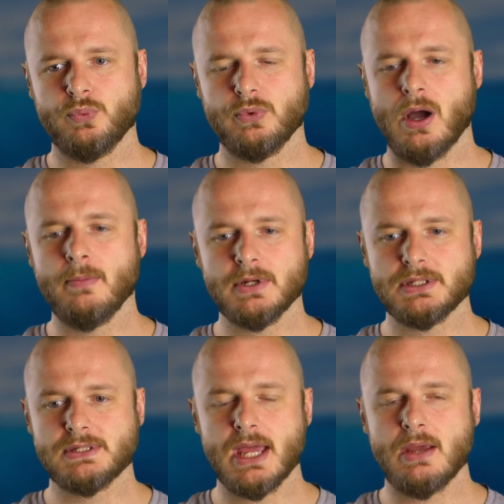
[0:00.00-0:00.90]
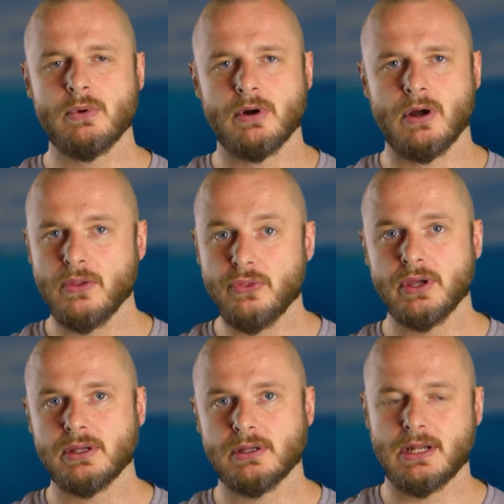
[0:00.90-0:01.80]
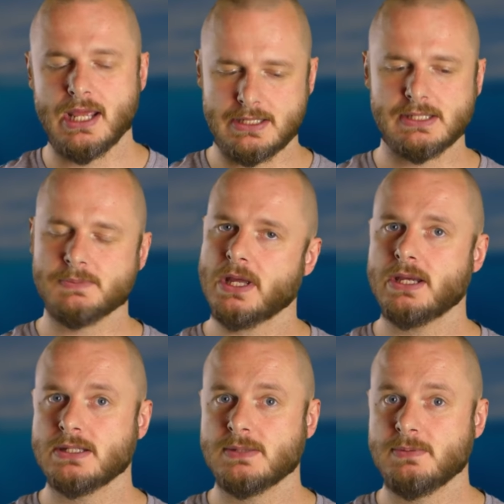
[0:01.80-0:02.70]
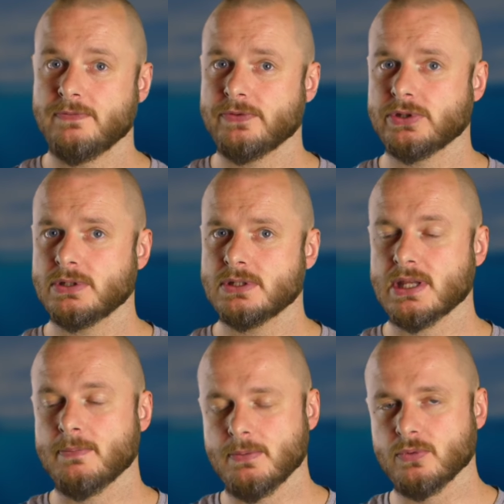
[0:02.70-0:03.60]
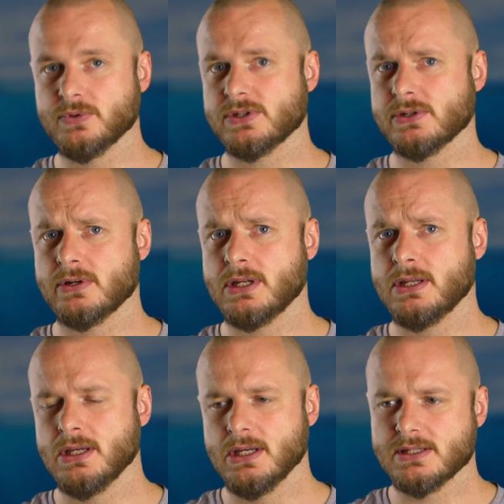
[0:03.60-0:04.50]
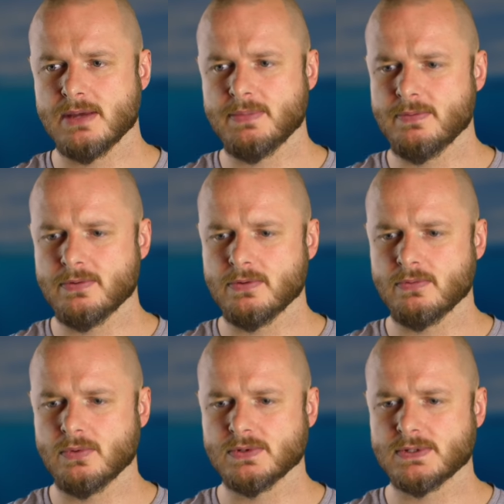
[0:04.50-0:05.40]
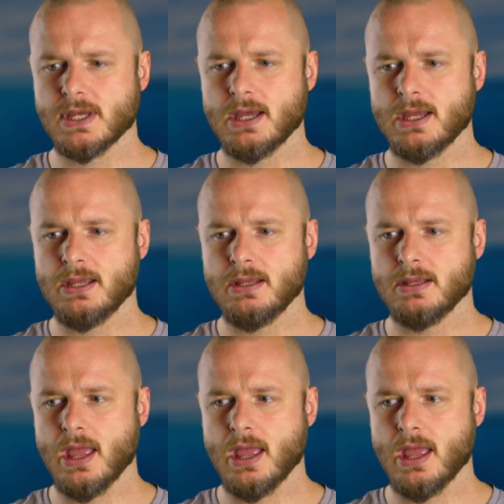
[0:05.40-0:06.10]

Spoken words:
going to say where I think it has its place in spearfishing. Some people will disagree. Some people will say